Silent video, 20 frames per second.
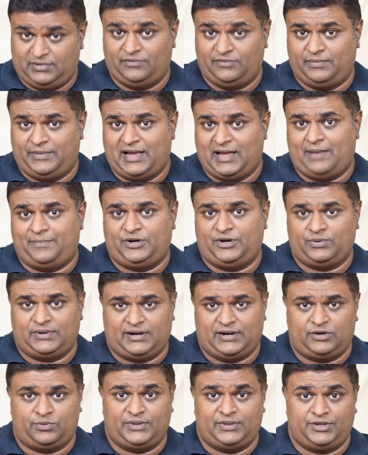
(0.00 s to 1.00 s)
We'll be happy to
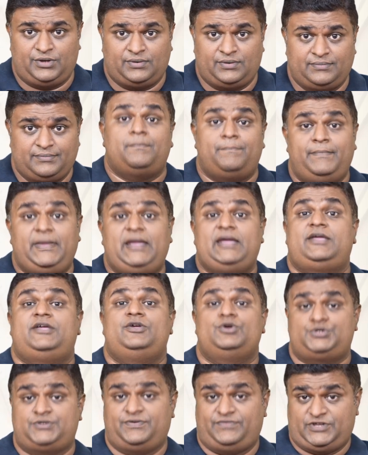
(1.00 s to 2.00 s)
connect with you. Make
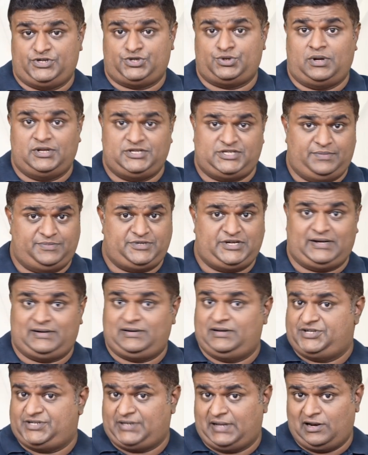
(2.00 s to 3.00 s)
use of this concept
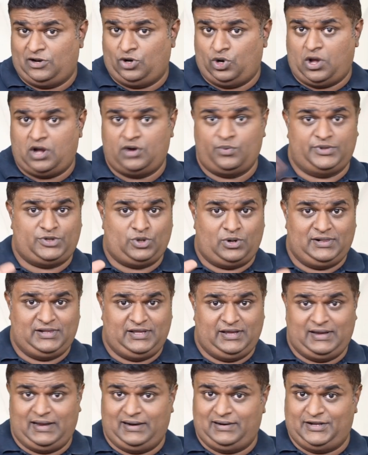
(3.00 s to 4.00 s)
checklist along with all
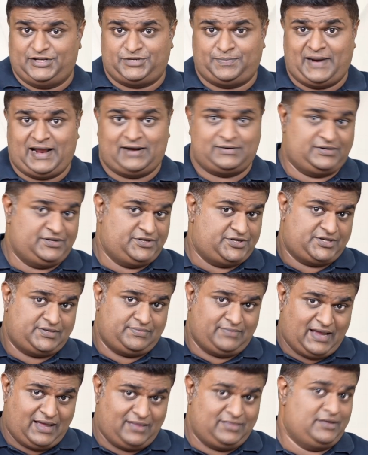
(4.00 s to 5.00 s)
the endless practice
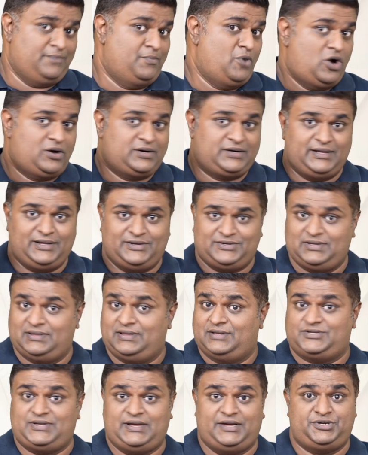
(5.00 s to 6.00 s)
and the mock tests and the
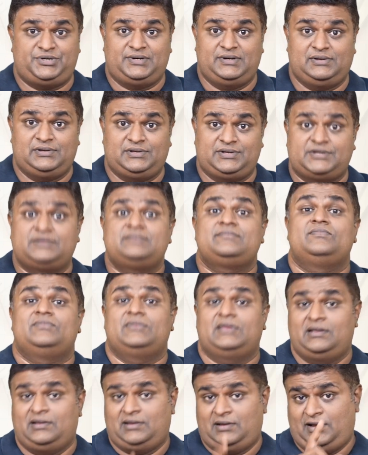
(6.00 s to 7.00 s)
sectionals,
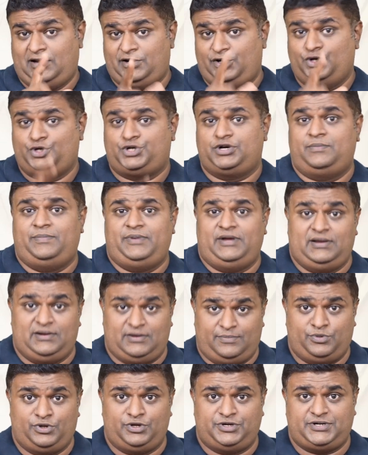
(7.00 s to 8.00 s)
and you should be in
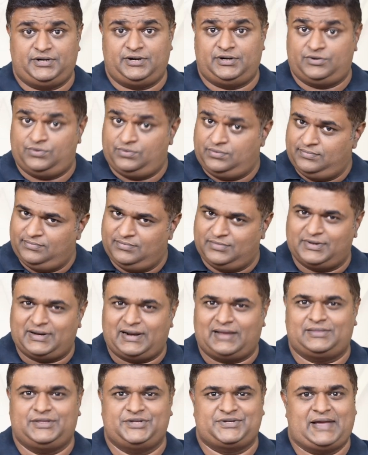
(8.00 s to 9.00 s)
a position to
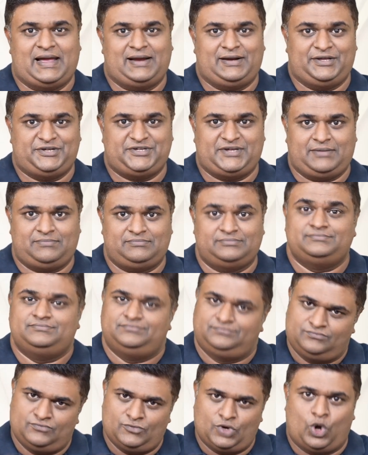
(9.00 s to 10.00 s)
crack this CAT exam.
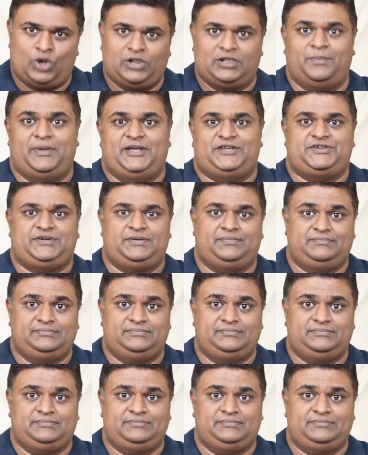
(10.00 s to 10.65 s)
All the best.